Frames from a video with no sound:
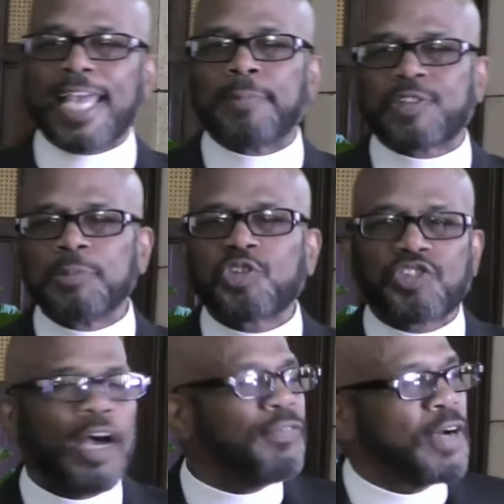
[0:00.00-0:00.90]
kept some
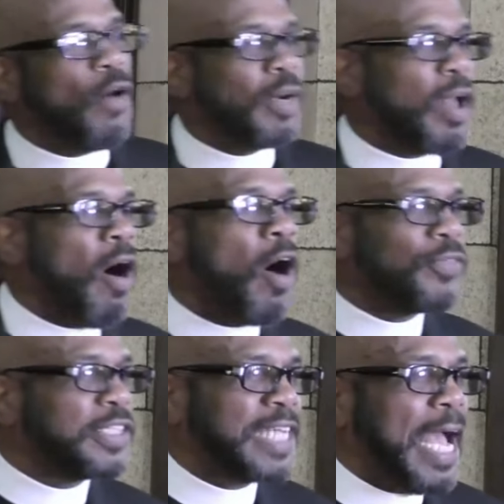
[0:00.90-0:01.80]
stuff going
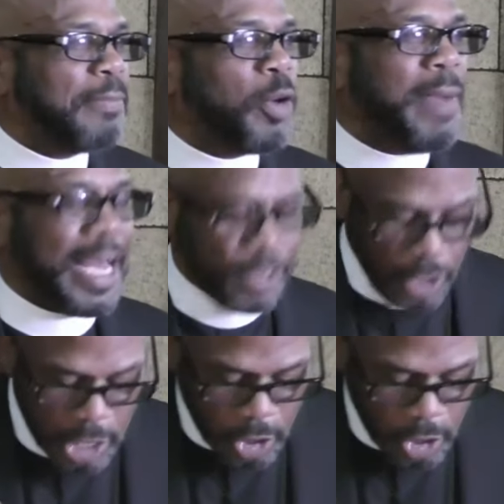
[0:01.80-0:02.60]
all the time, no matter